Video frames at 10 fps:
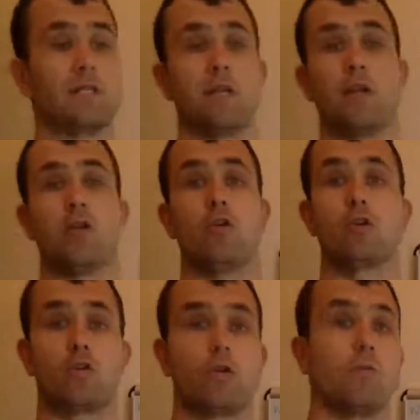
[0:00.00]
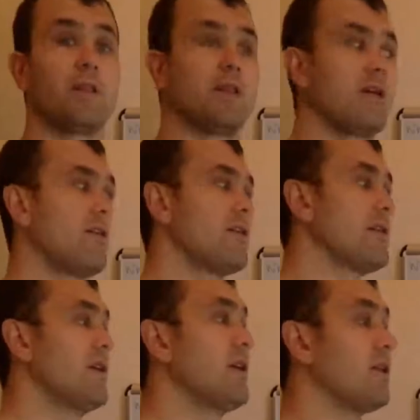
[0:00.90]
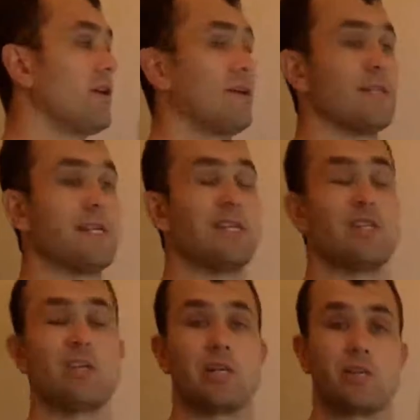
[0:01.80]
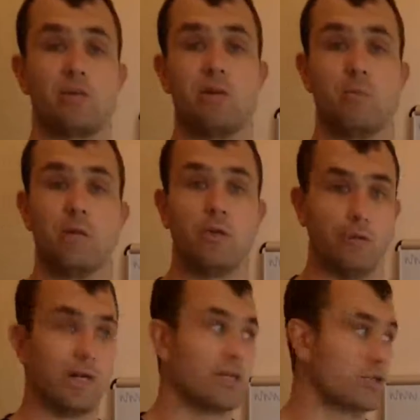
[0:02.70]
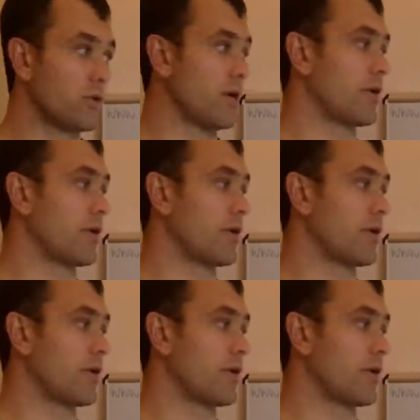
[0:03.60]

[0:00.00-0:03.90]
They don't look strong, but they are essentially extremely really strong.